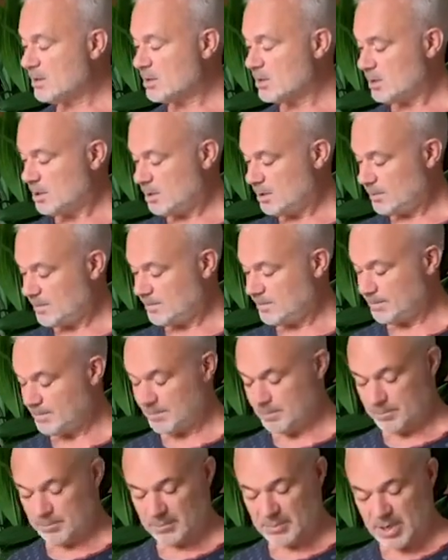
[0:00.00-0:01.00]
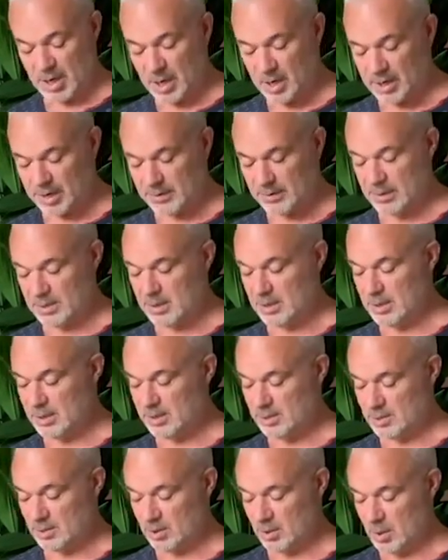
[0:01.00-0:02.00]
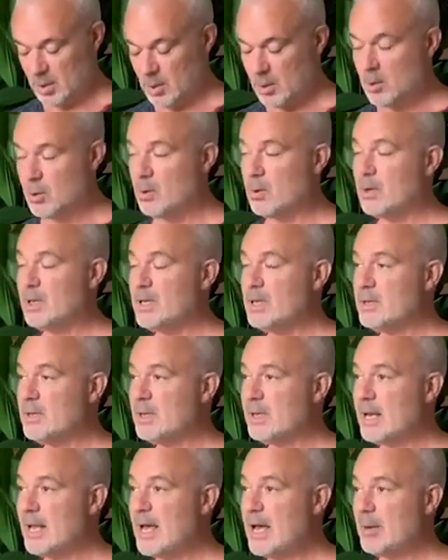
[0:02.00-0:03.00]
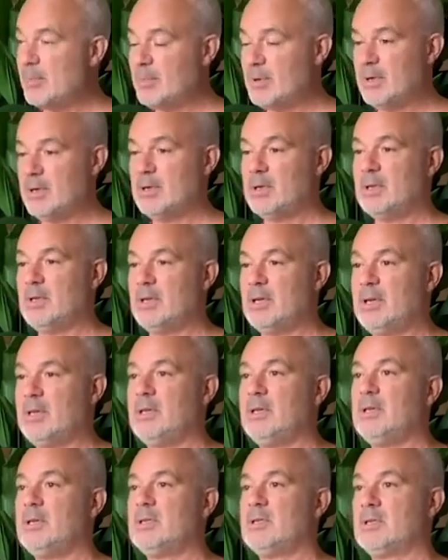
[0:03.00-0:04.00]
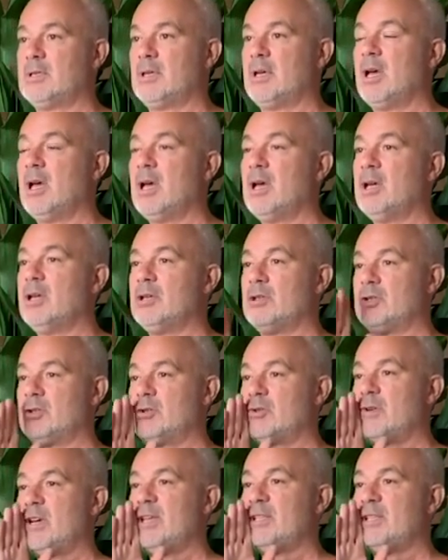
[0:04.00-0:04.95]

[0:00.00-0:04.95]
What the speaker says: hands behind the knees or in the lap like this,